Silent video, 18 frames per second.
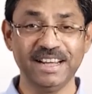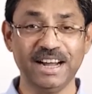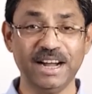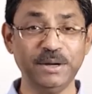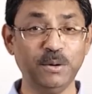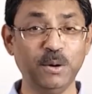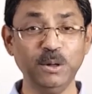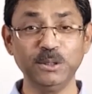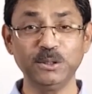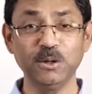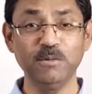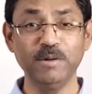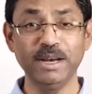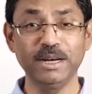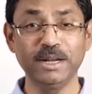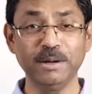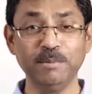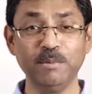I also
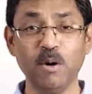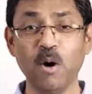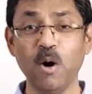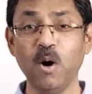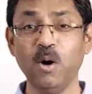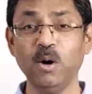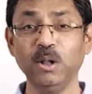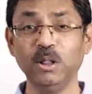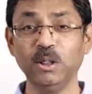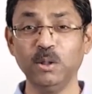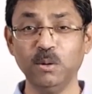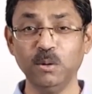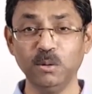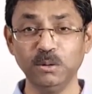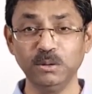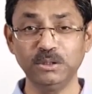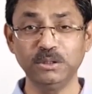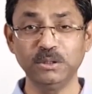welcome all
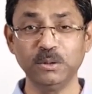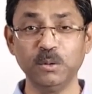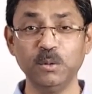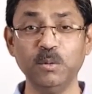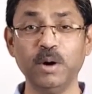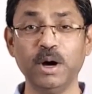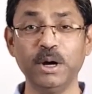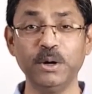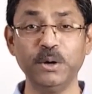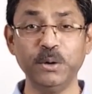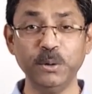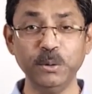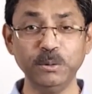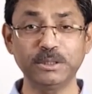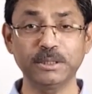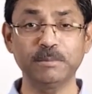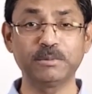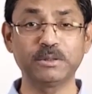those who are
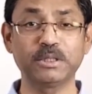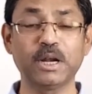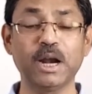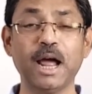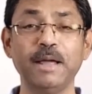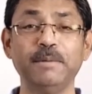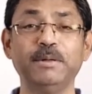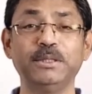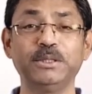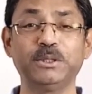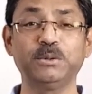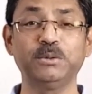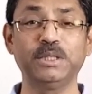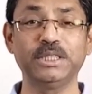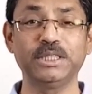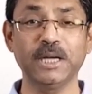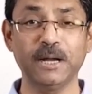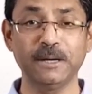new subscribers to
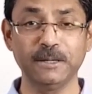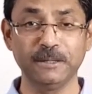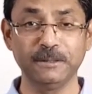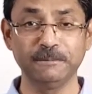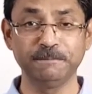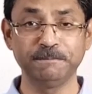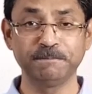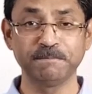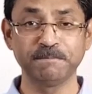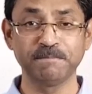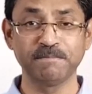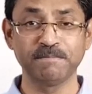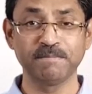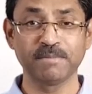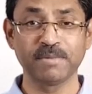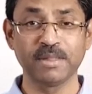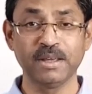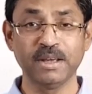the channel.
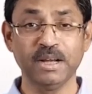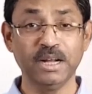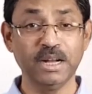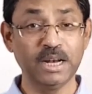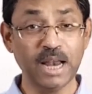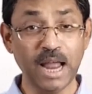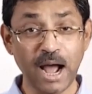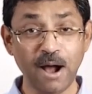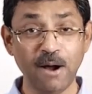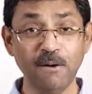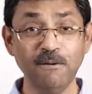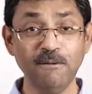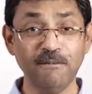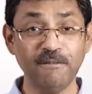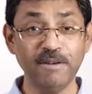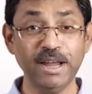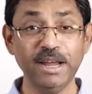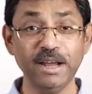Now
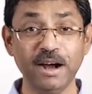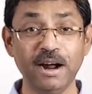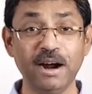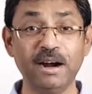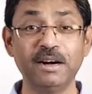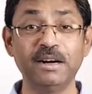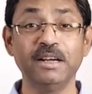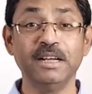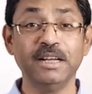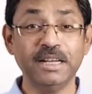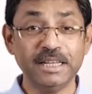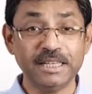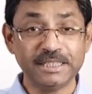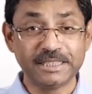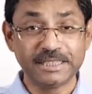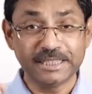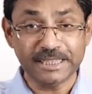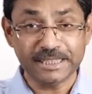we are
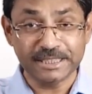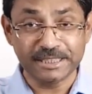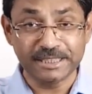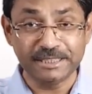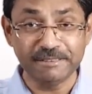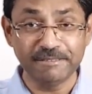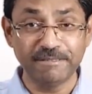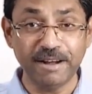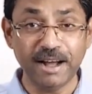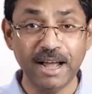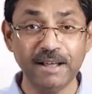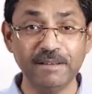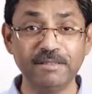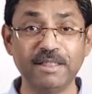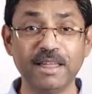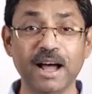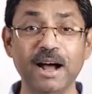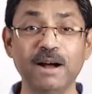
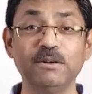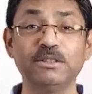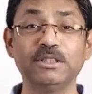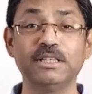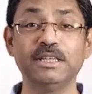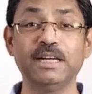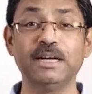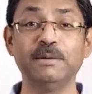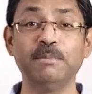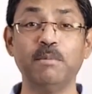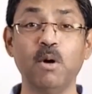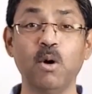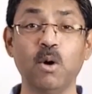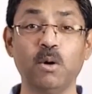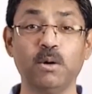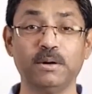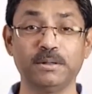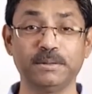65,000 and
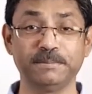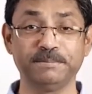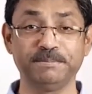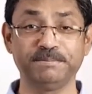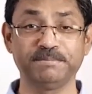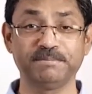more.